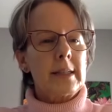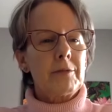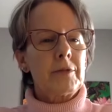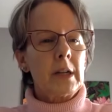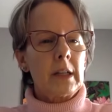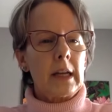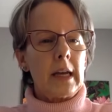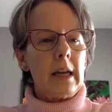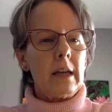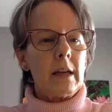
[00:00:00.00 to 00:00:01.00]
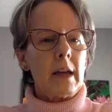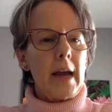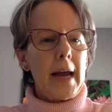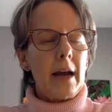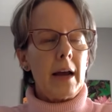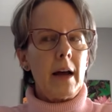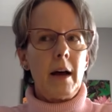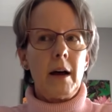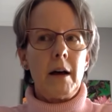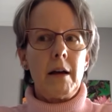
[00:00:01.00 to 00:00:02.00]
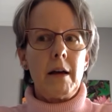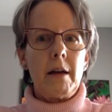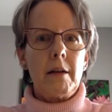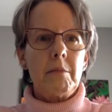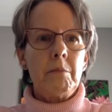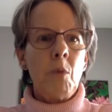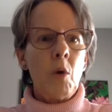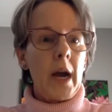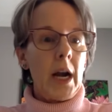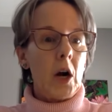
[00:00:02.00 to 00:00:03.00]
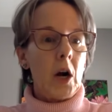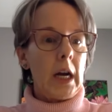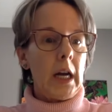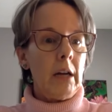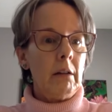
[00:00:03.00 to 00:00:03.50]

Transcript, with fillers: is definitely uh, more airy.